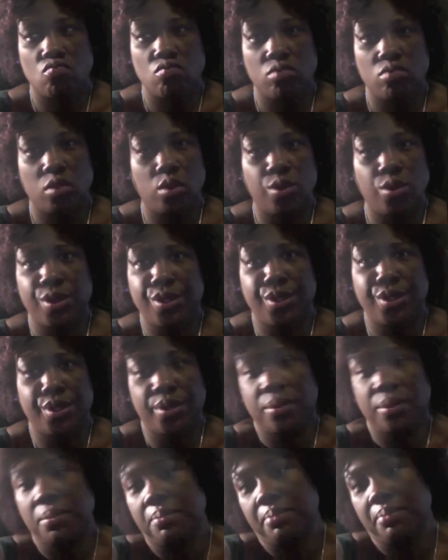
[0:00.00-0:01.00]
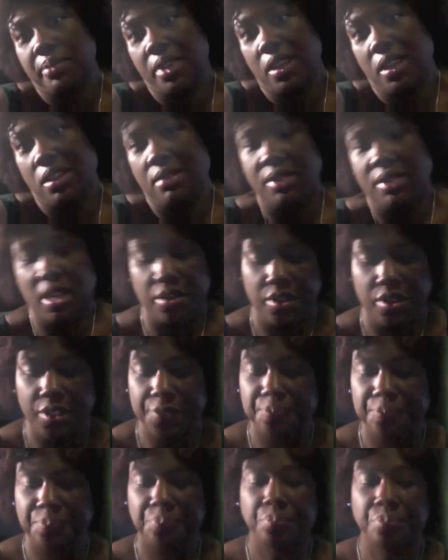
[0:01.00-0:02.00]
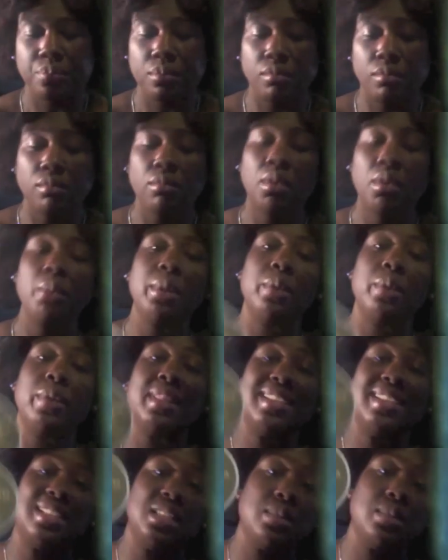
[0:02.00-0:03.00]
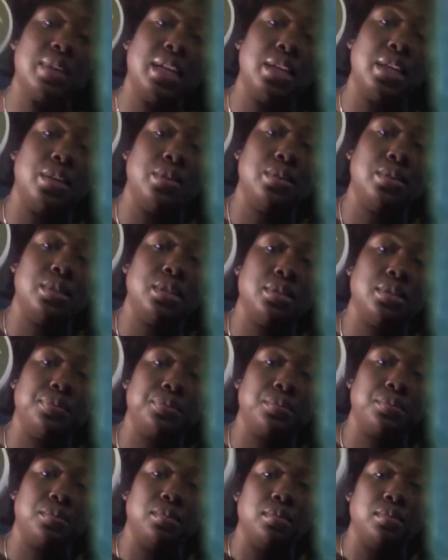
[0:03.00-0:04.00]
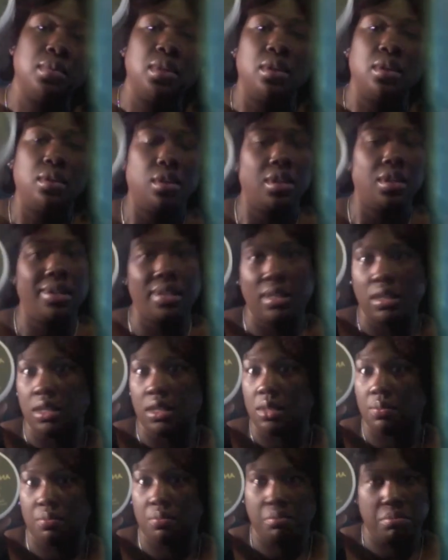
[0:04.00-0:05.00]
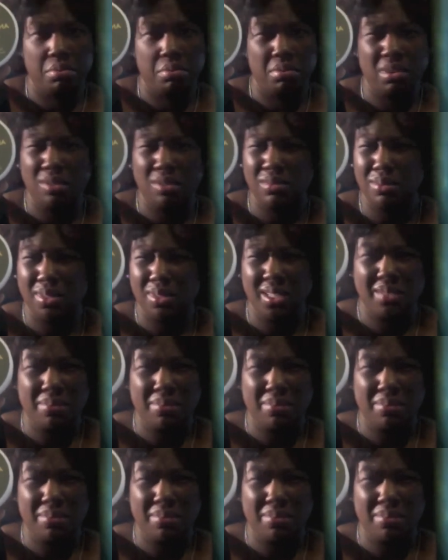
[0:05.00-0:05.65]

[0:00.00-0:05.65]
or two. Yeah, I don't know. Anyway, this is what I used. It's probably